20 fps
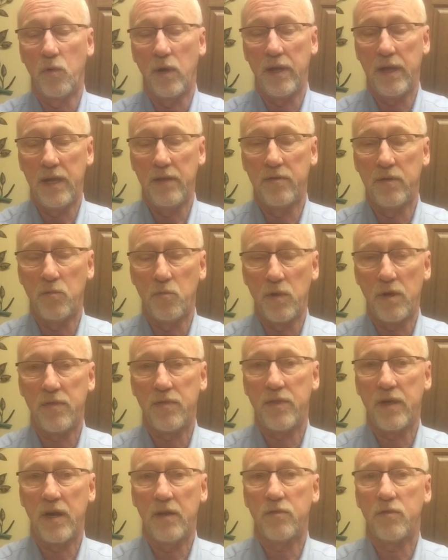Even
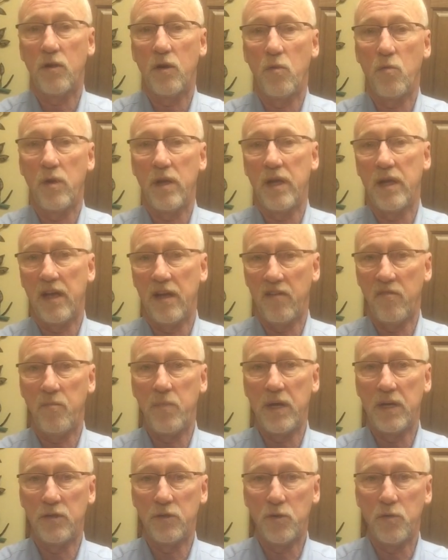with that, though, we have
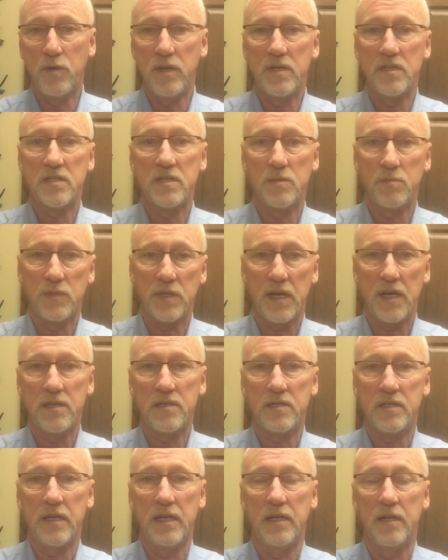been doing some
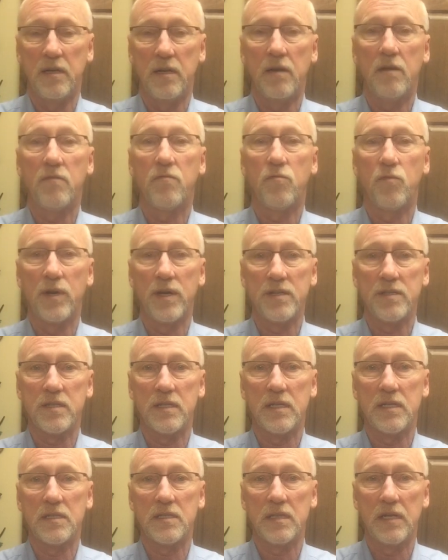testing of
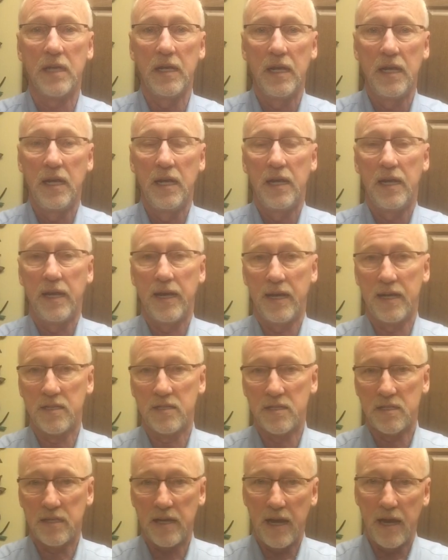residents
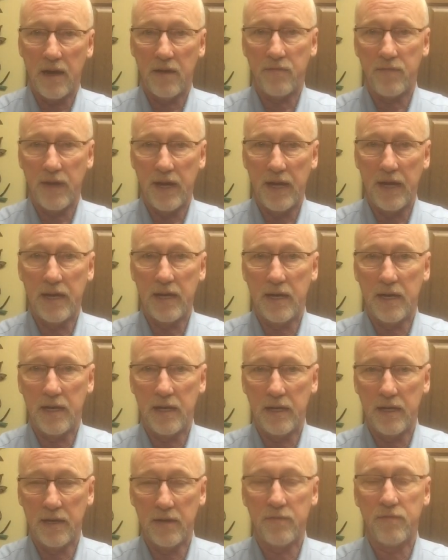and staff
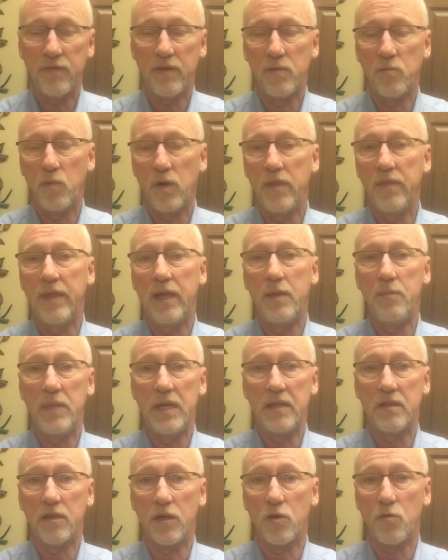if and when they
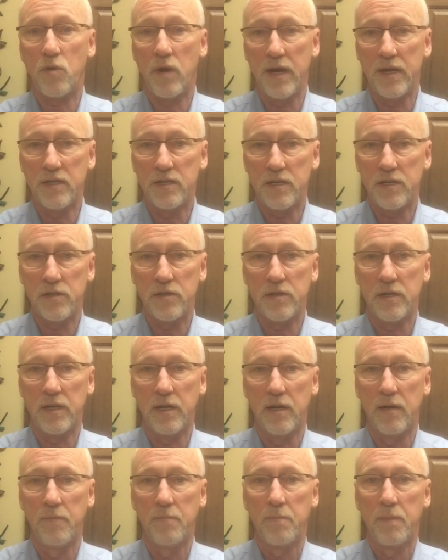meet the
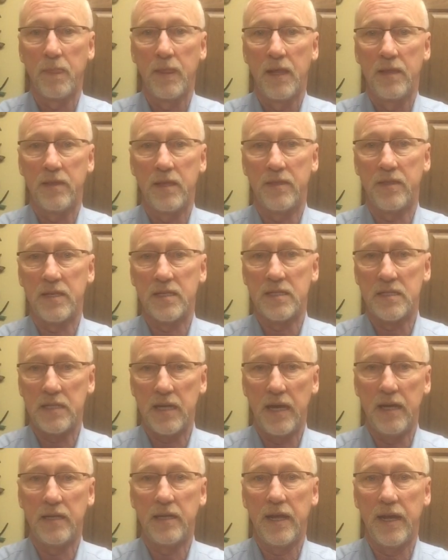criteria that the
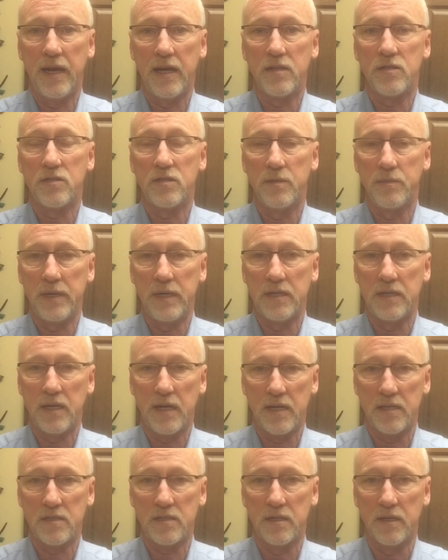state has to be
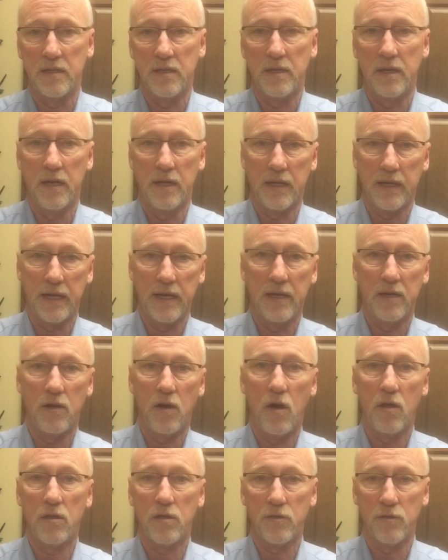tested. And again,
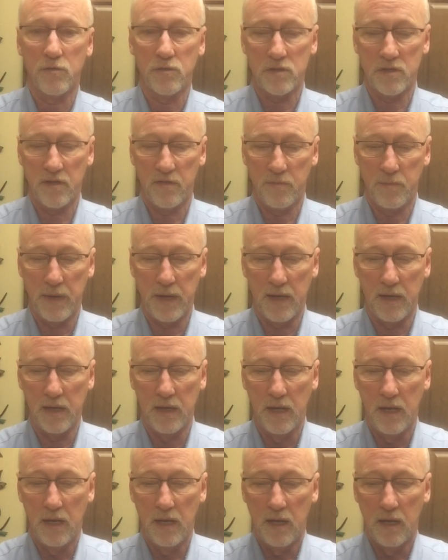all of those have been
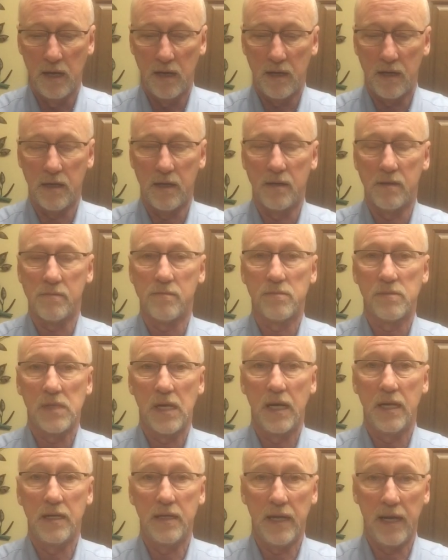
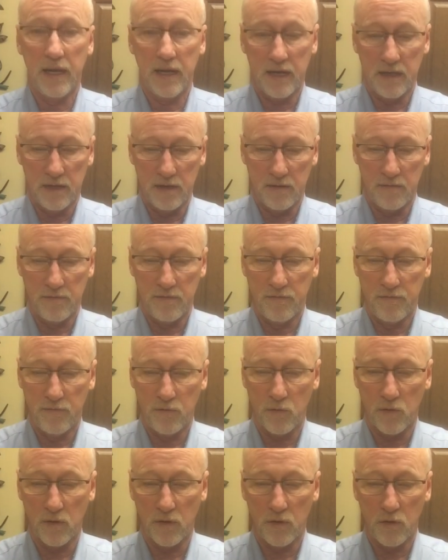negative for